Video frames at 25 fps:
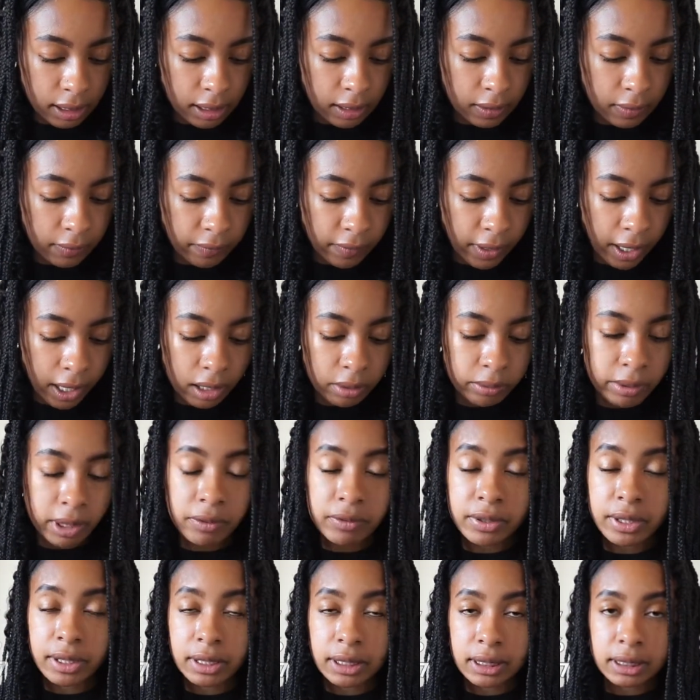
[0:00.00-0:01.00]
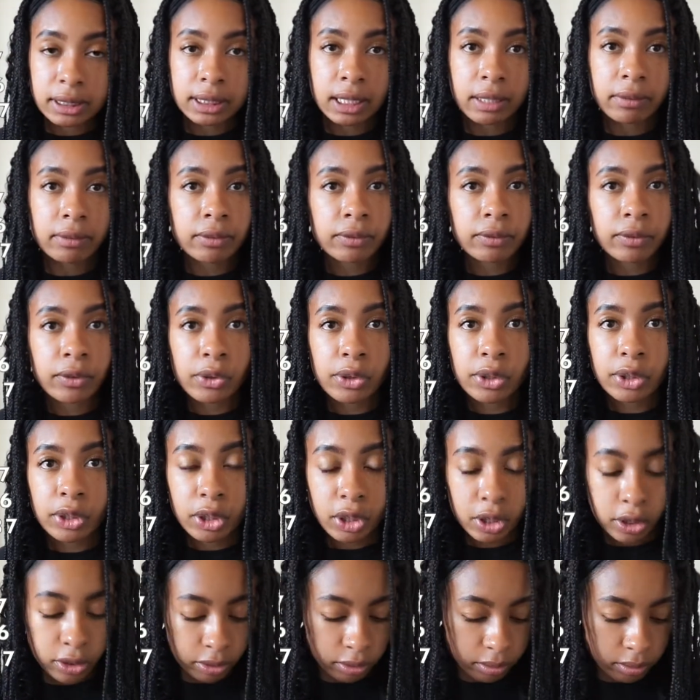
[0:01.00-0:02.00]
Nevada, we have 67 for a
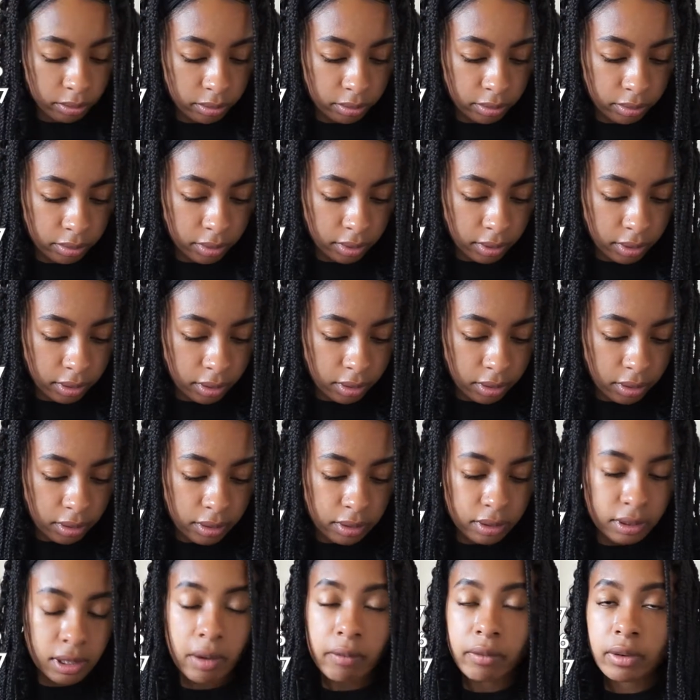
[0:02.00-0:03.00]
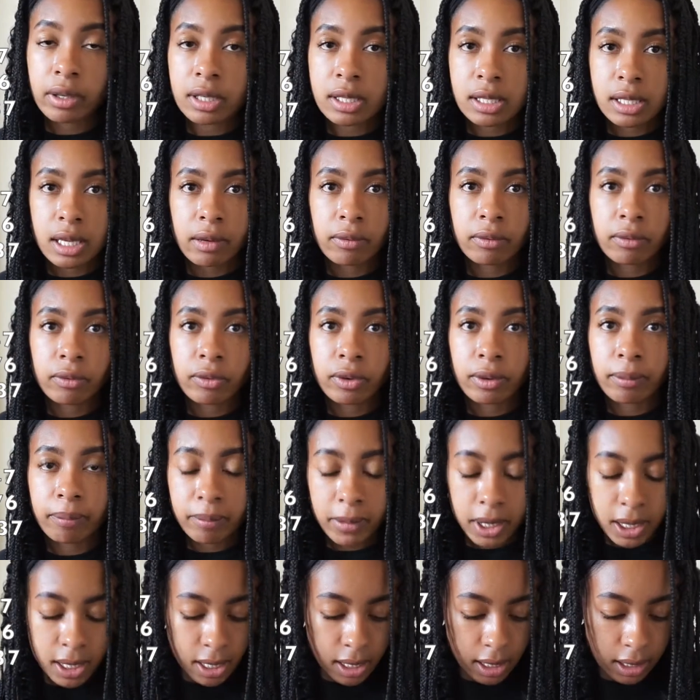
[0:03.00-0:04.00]
low, 77 for
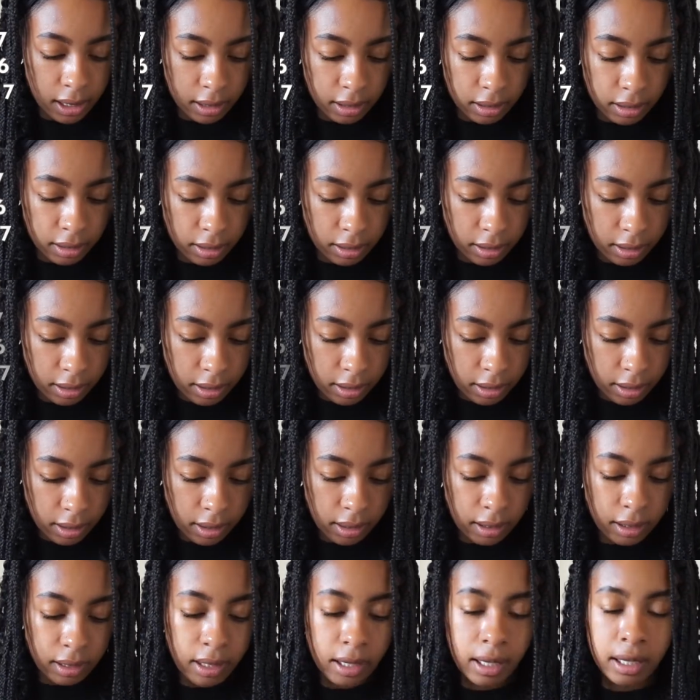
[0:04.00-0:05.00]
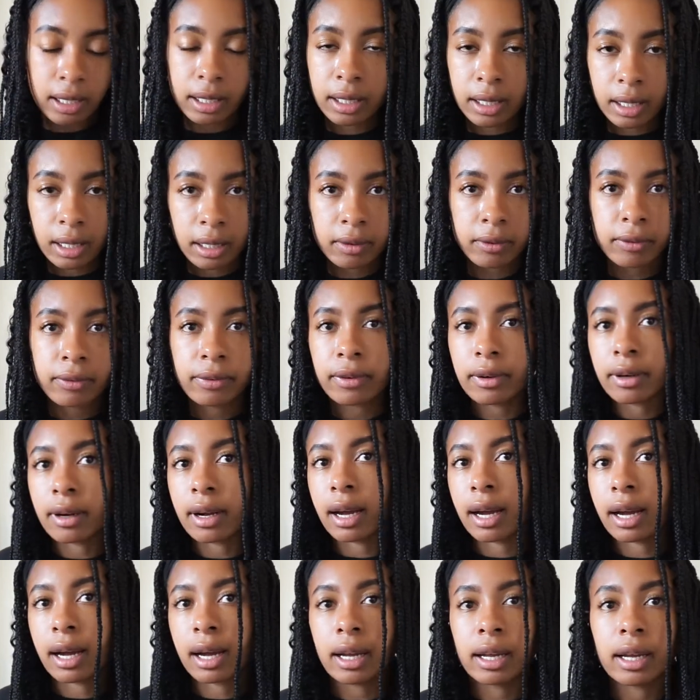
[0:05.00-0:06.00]
median, and 88 for a
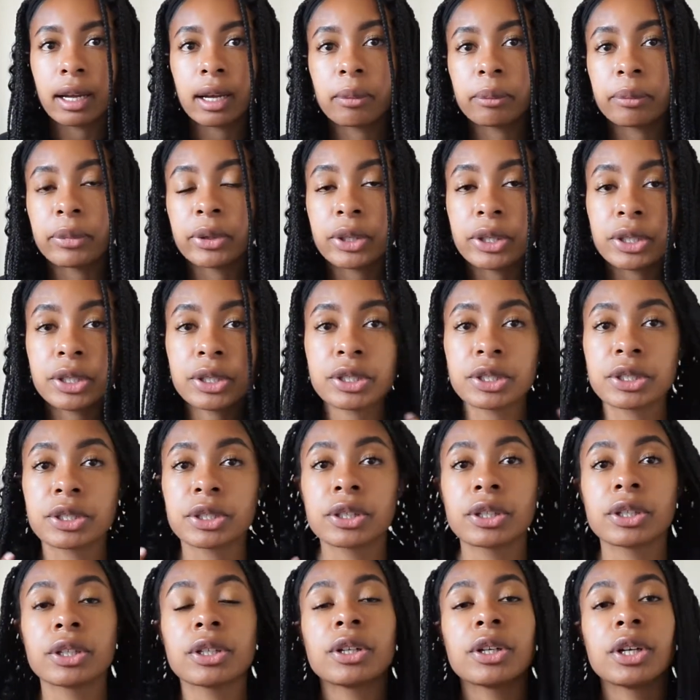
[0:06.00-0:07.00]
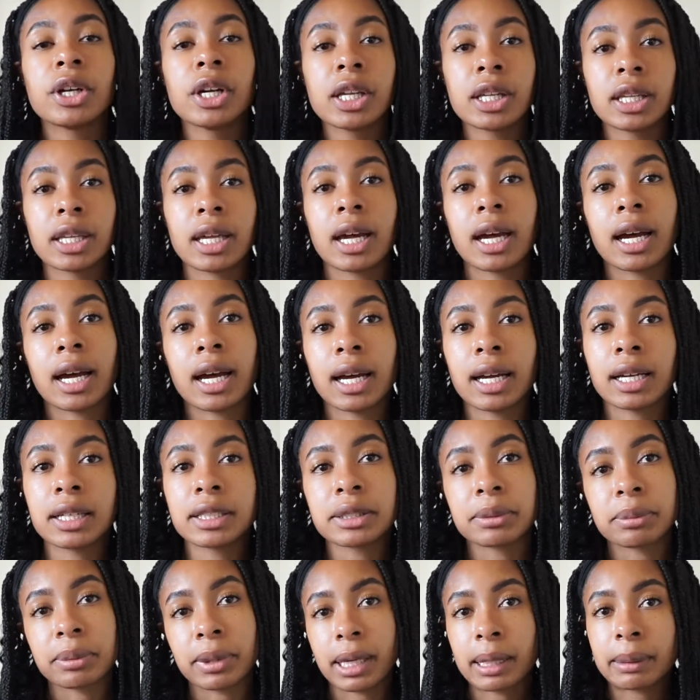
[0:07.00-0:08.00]
high. I'm pretty sure that high
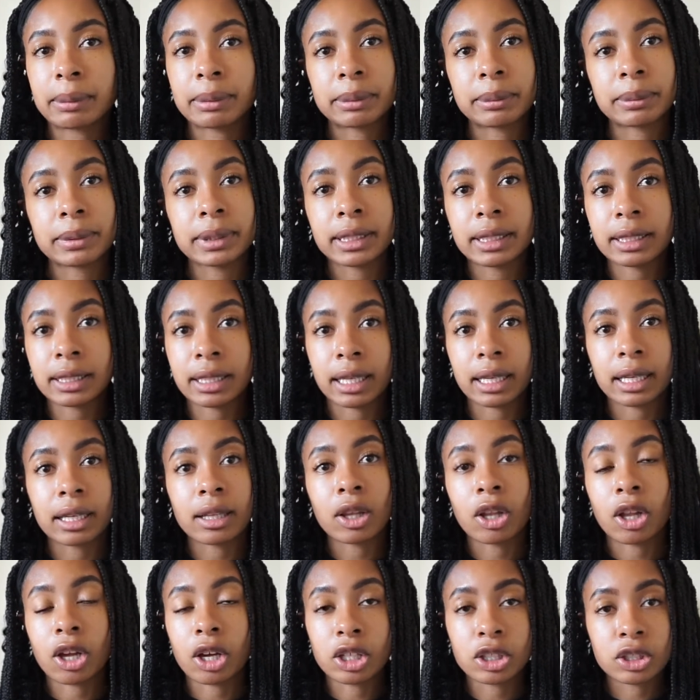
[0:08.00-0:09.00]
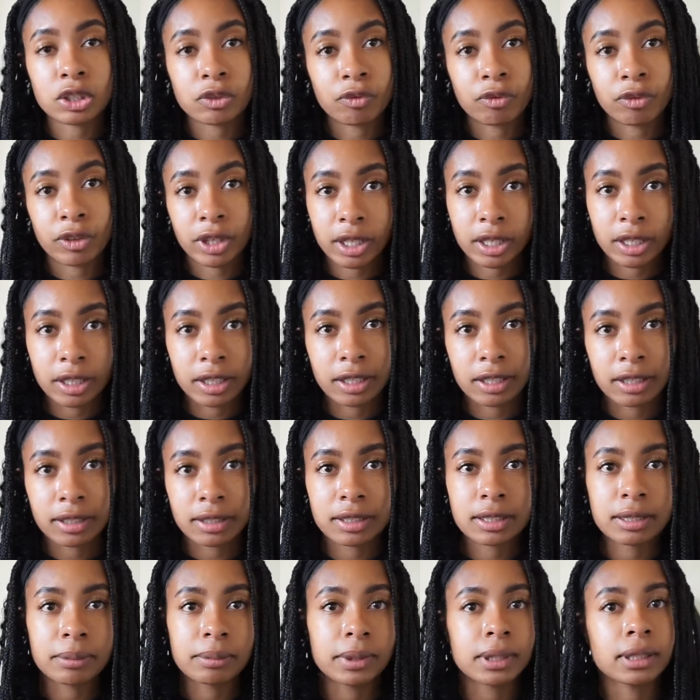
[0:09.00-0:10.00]
is probably like Las
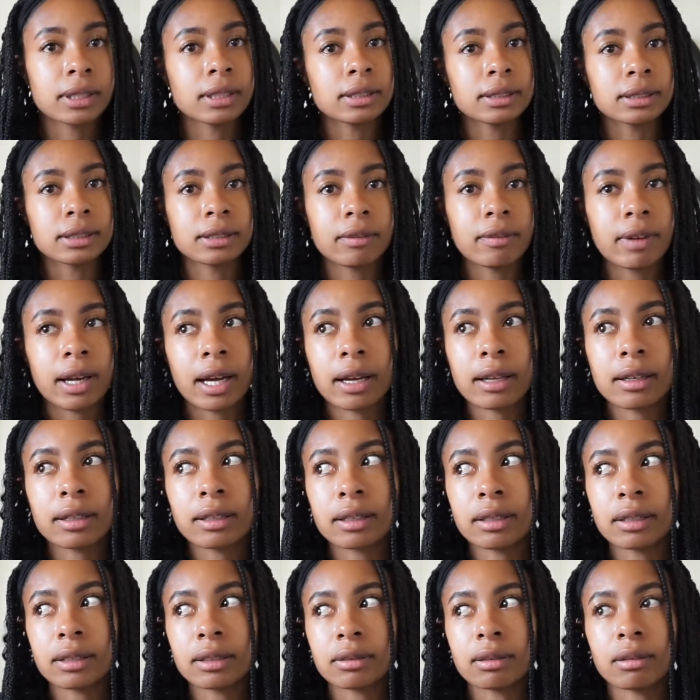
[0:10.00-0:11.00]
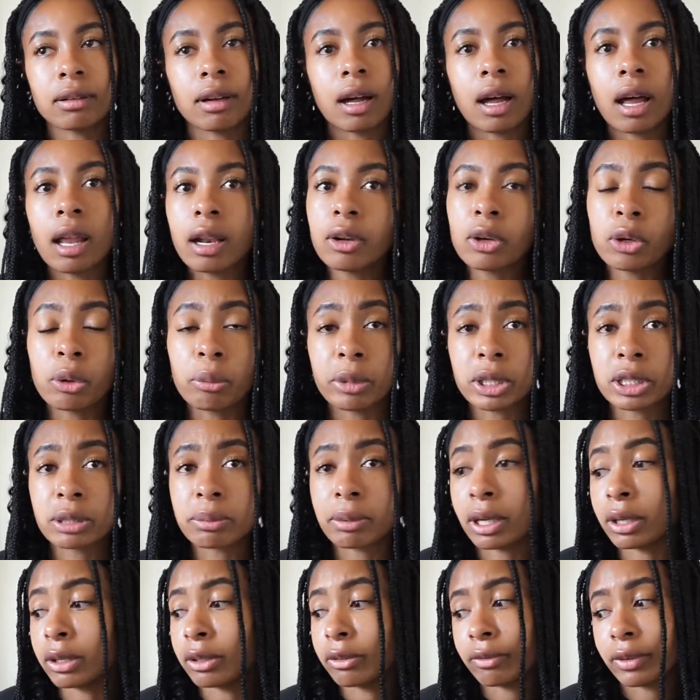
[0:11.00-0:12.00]
Vegas, because Nevada, I don't know much
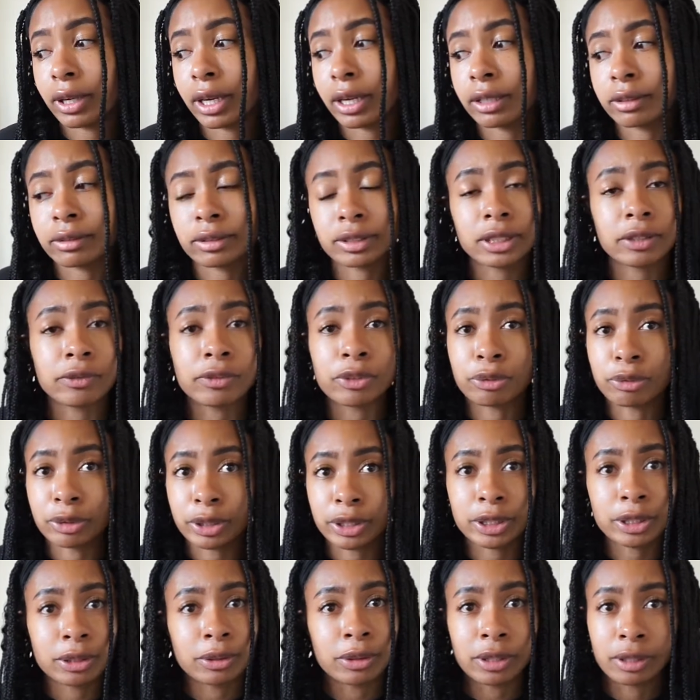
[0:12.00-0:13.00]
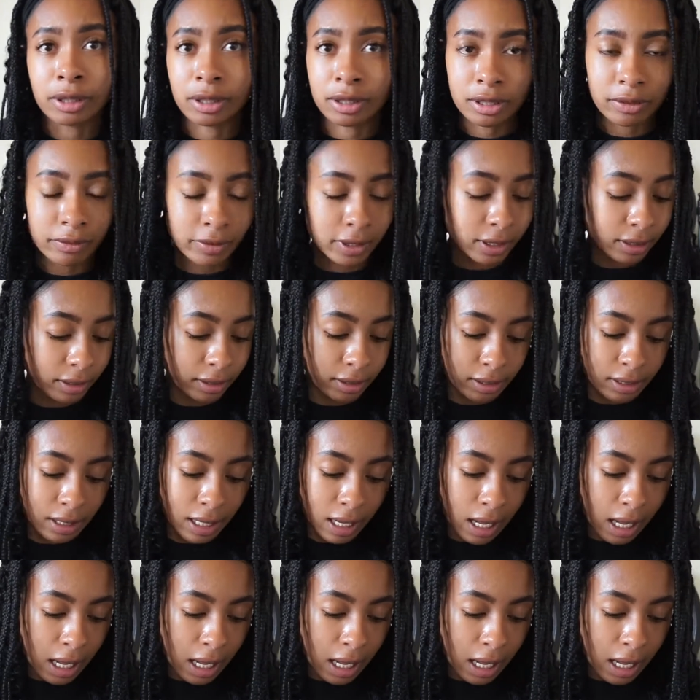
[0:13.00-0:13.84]
about Nevada except for Reno and Las Vegas.